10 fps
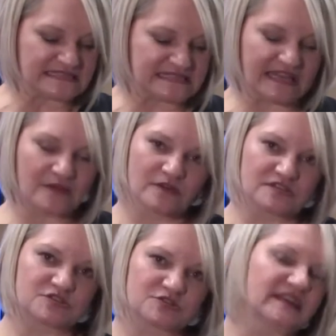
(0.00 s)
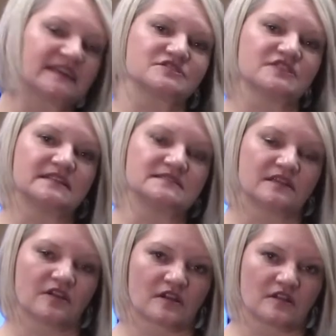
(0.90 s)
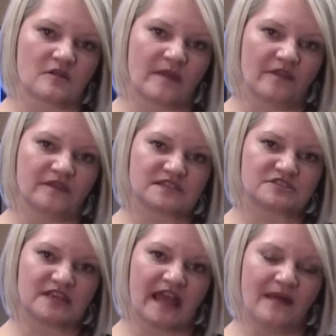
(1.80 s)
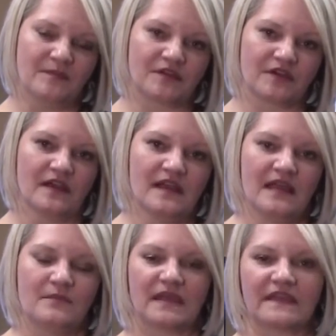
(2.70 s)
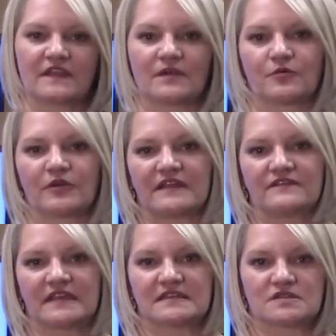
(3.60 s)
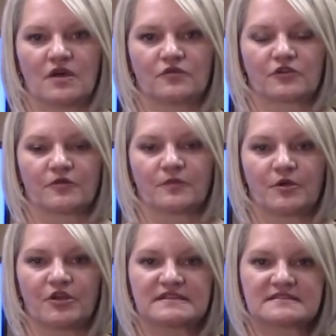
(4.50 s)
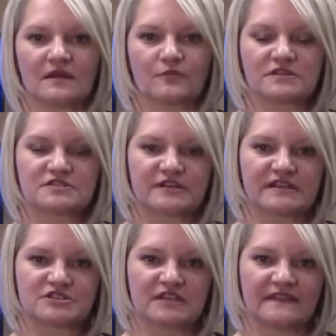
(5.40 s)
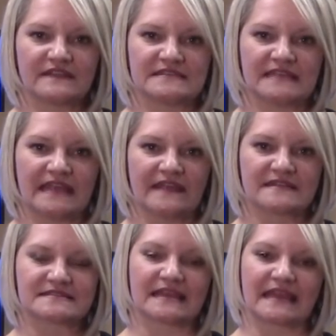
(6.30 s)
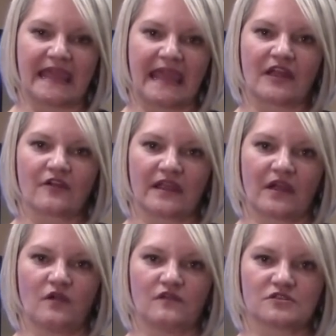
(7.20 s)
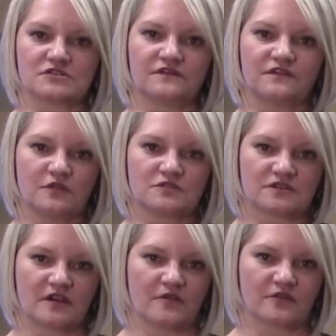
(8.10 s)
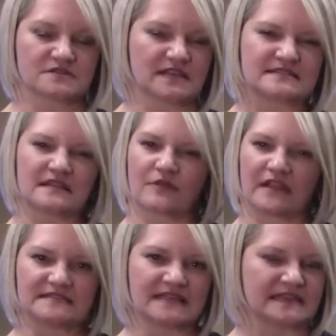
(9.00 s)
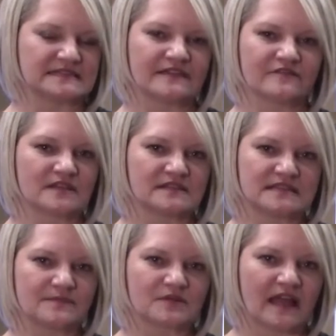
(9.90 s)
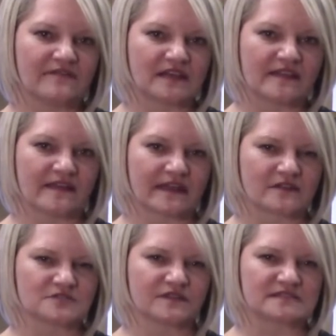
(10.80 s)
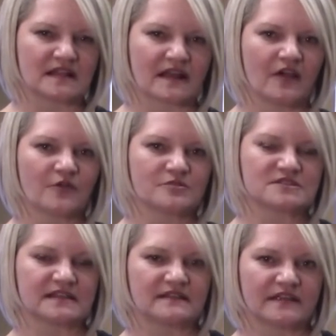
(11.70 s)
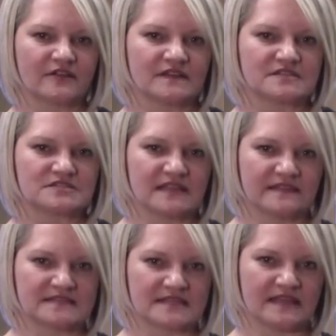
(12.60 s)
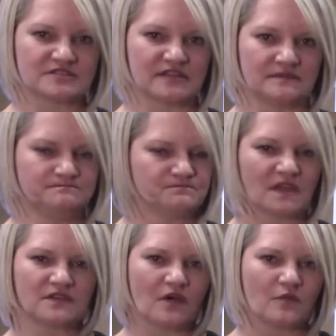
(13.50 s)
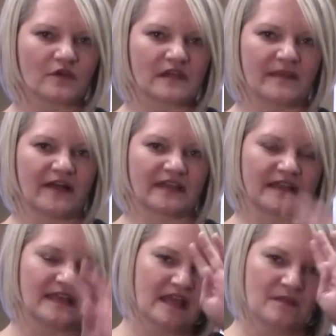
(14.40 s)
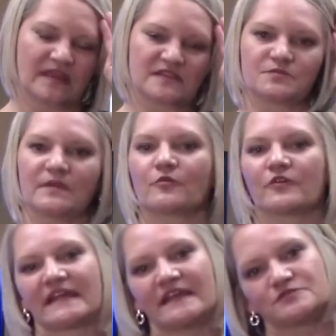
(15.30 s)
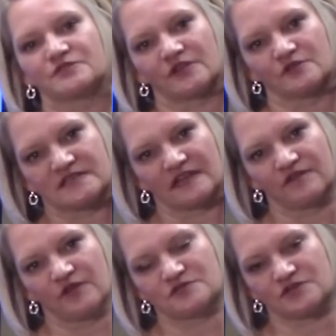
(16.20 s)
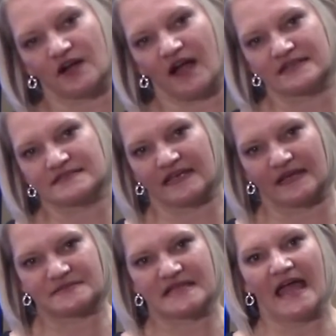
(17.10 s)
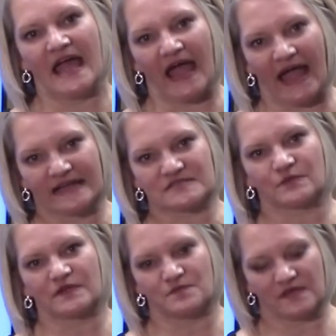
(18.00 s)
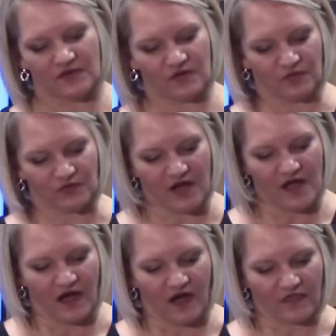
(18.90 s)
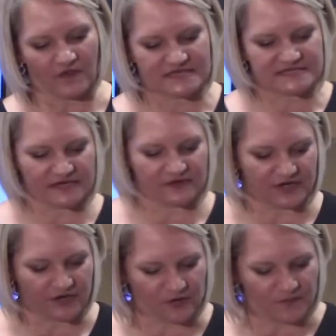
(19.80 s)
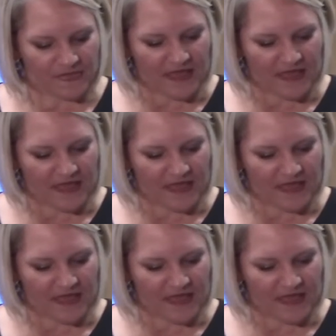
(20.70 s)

Deed restrictions that you're going to learn about in this chapter mean that a previous owner put some restriction in the deed that's going to carry over to future owners. Like I said, we're going to take a deeper dive into that later. So if it's not 100% clear in this session, don't worry about it, because remember, we're introducing future concepts as we build on the material.